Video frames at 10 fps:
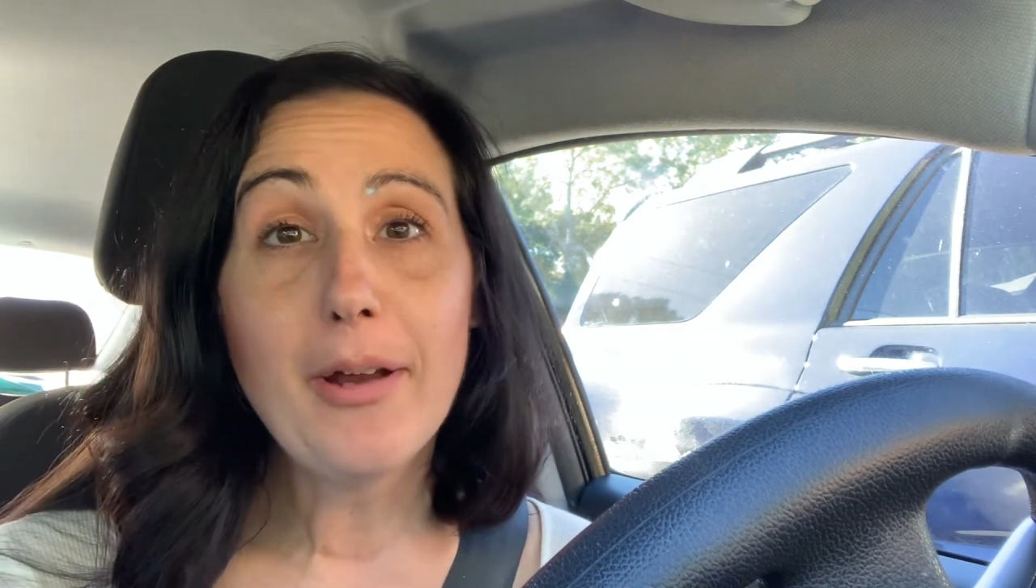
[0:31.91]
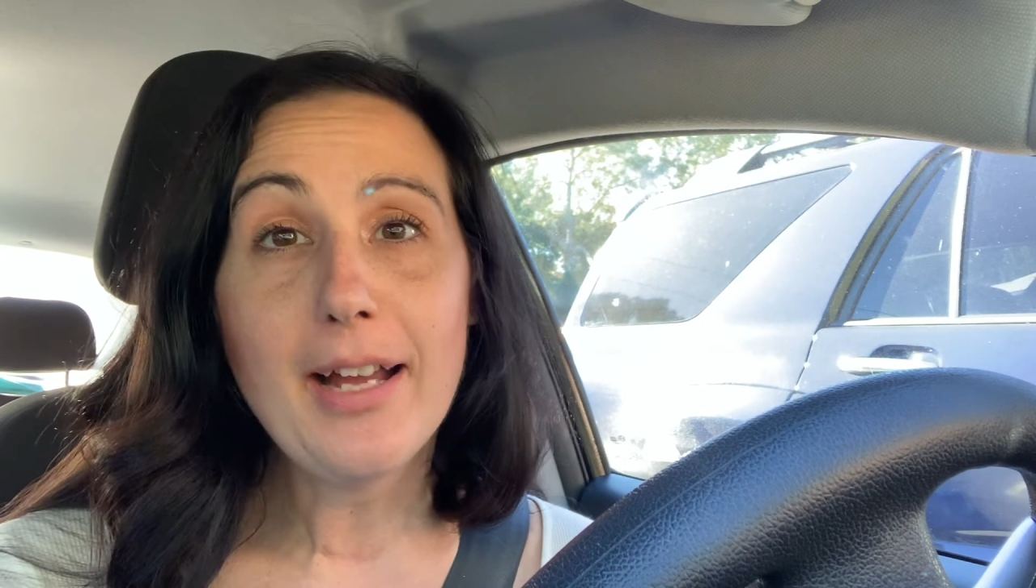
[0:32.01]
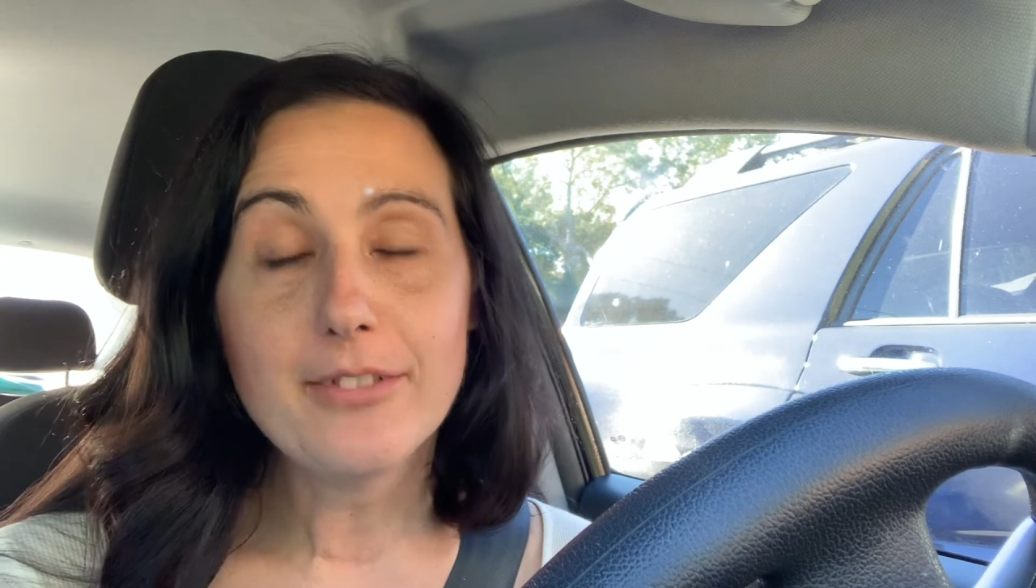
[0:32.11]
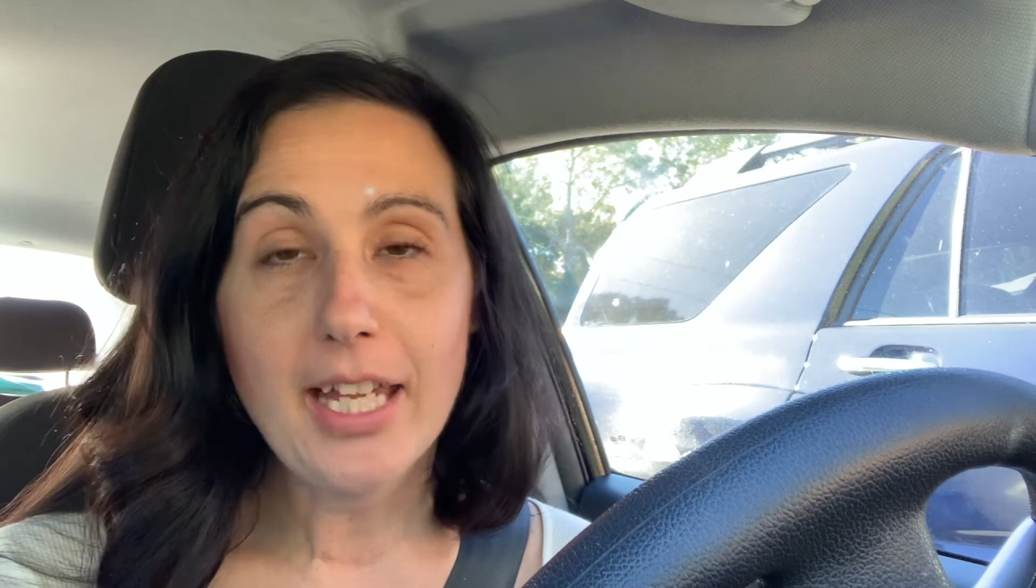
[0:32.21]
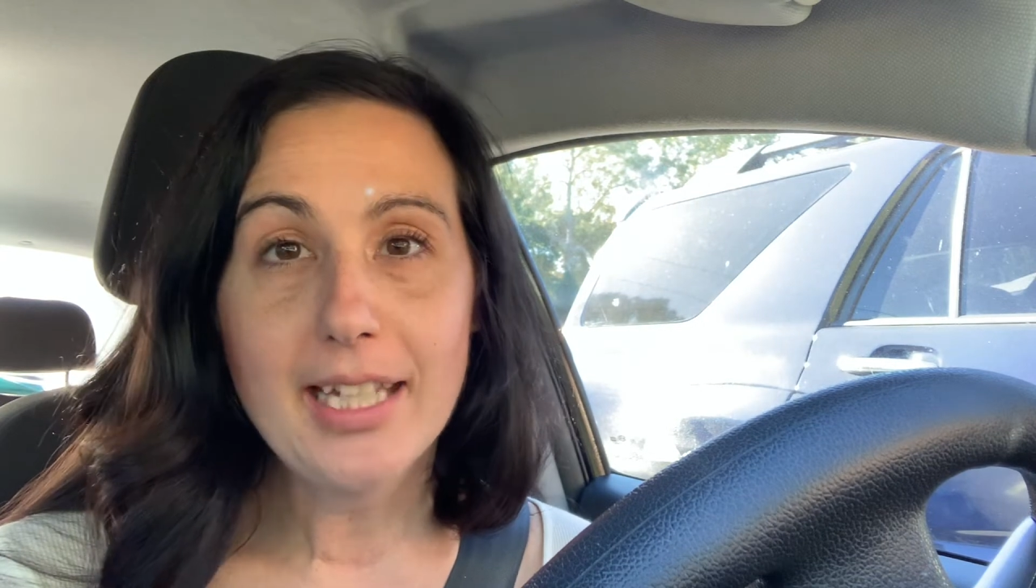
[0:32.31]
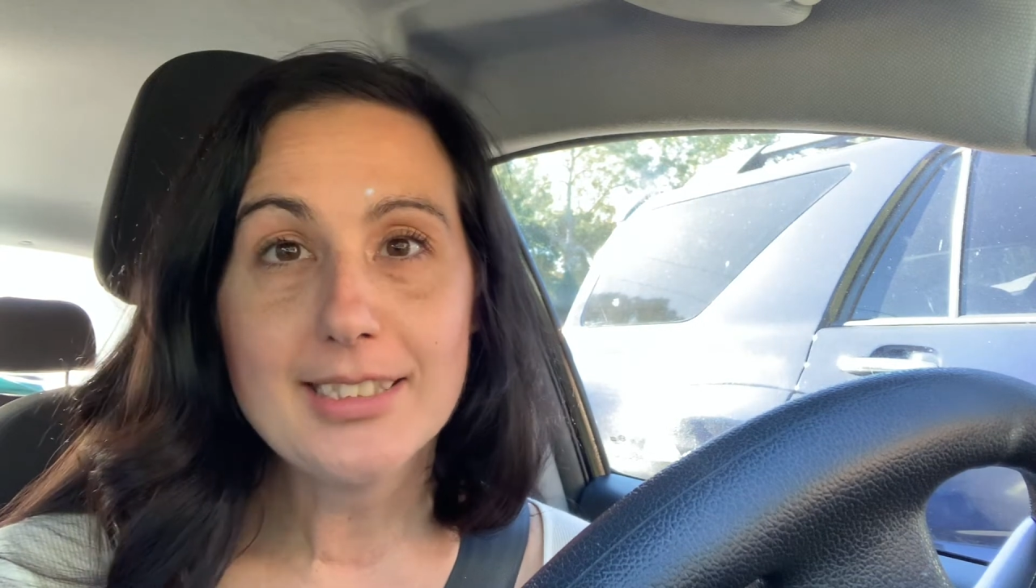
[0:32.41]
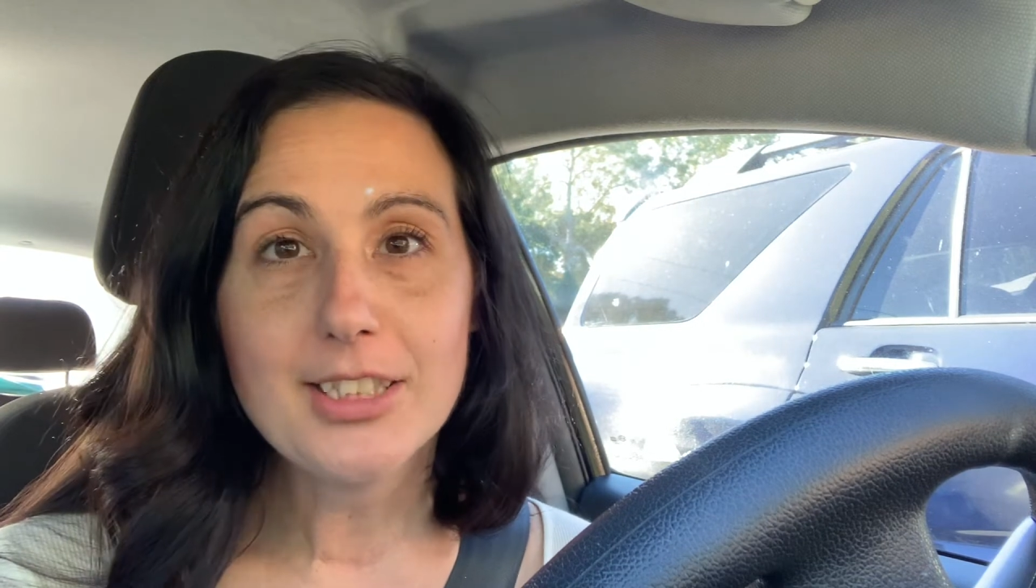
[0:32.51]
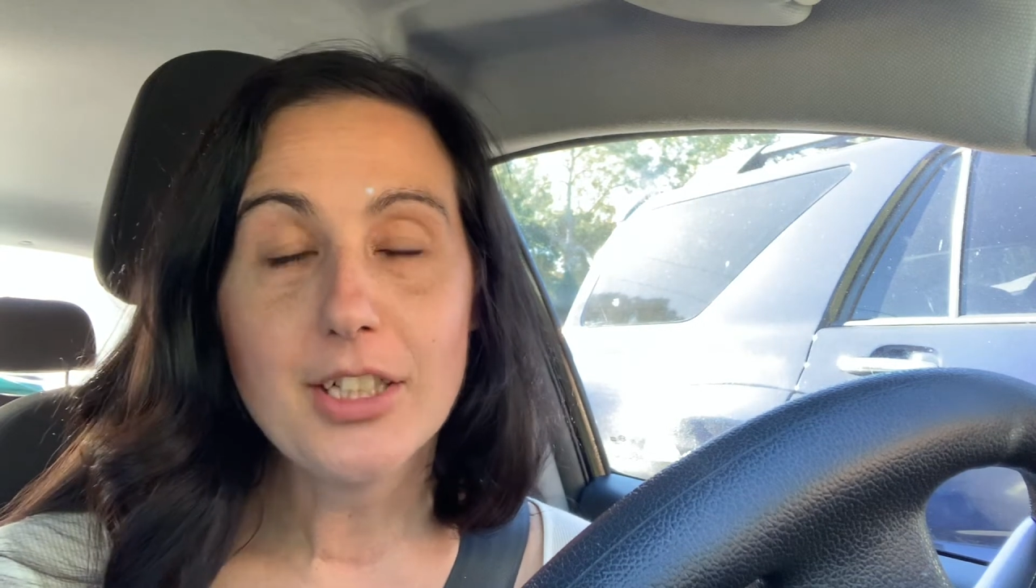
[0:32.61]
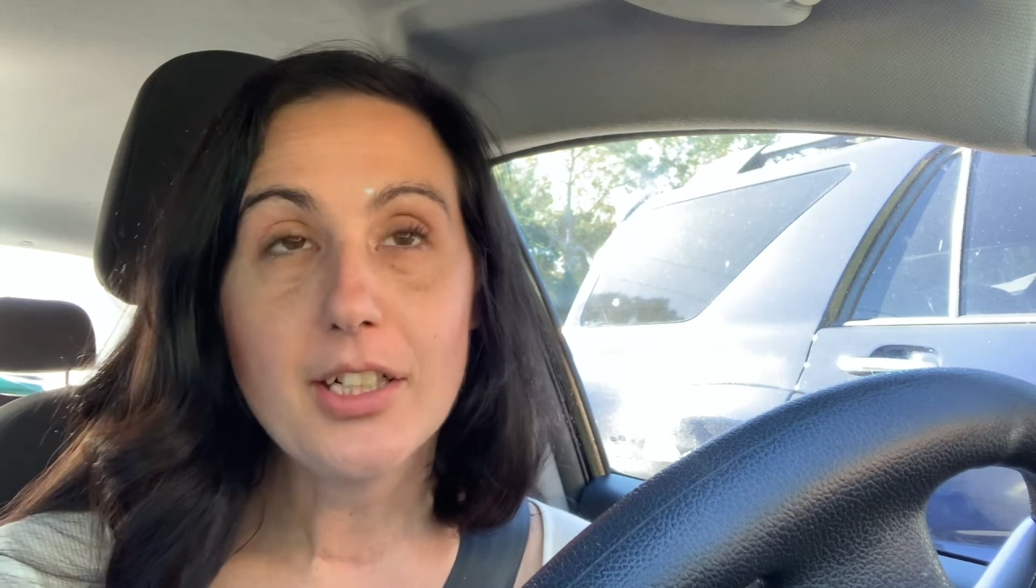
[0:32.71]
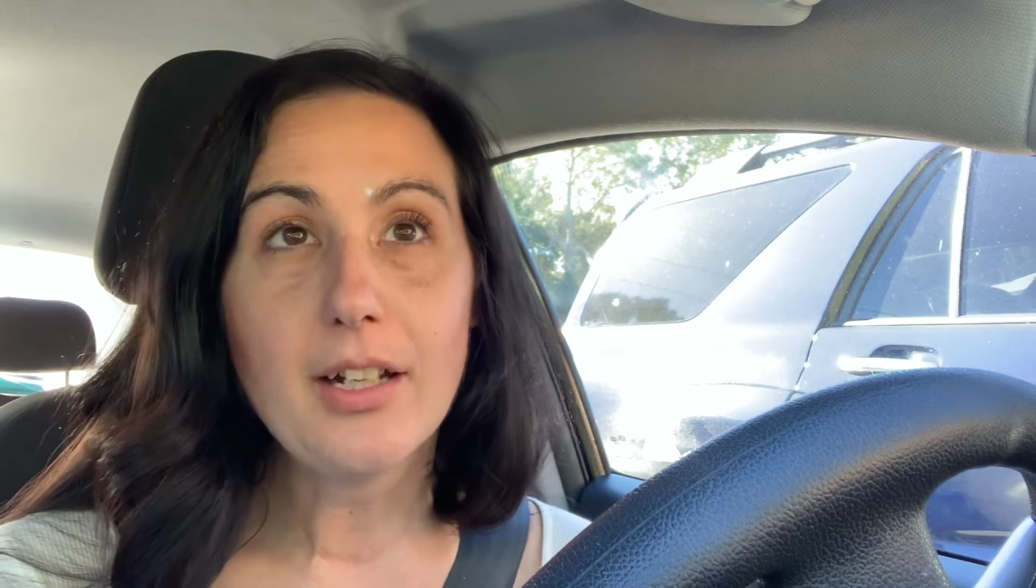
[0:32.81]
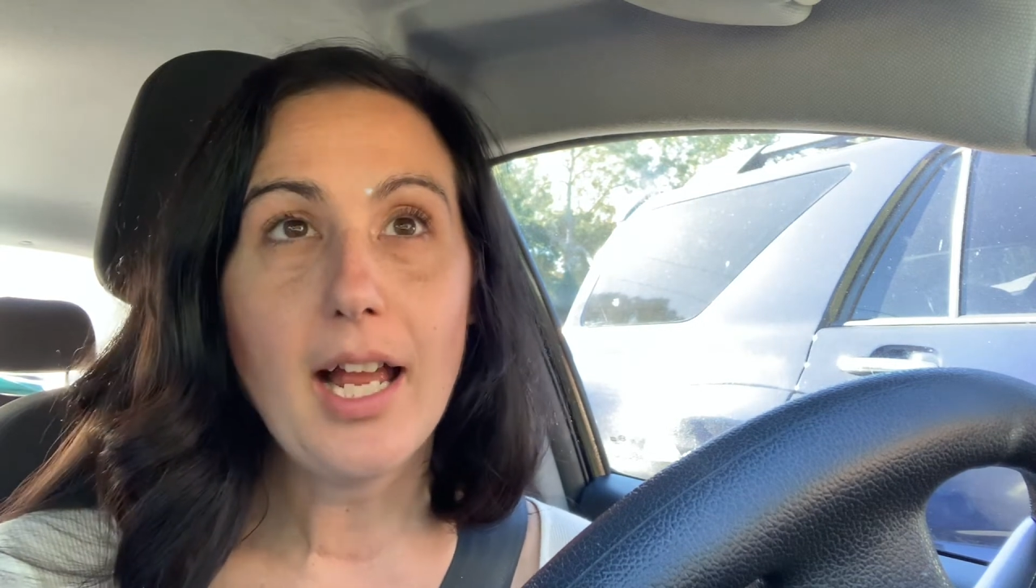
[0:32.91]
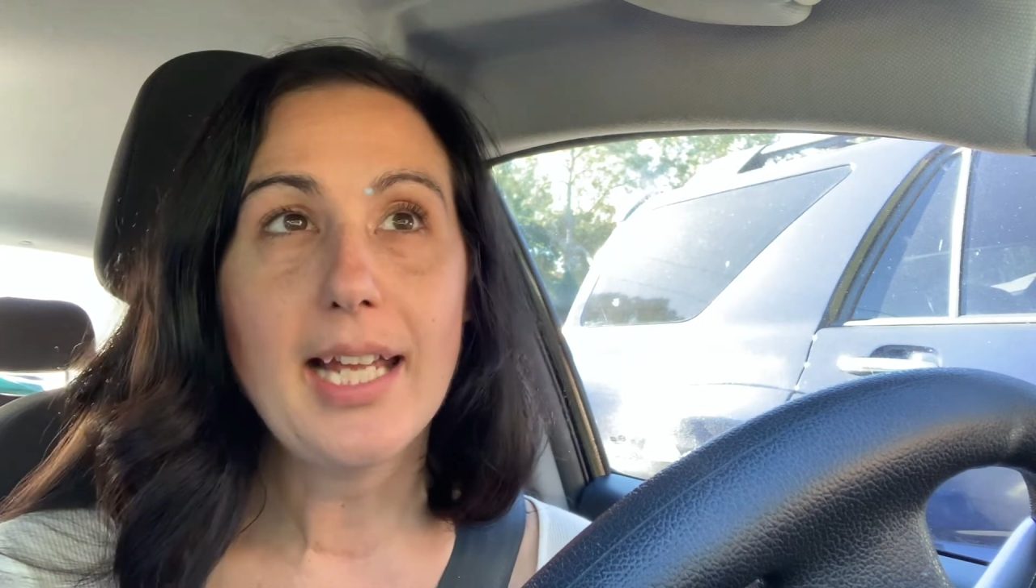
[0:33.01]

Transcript: have cancer.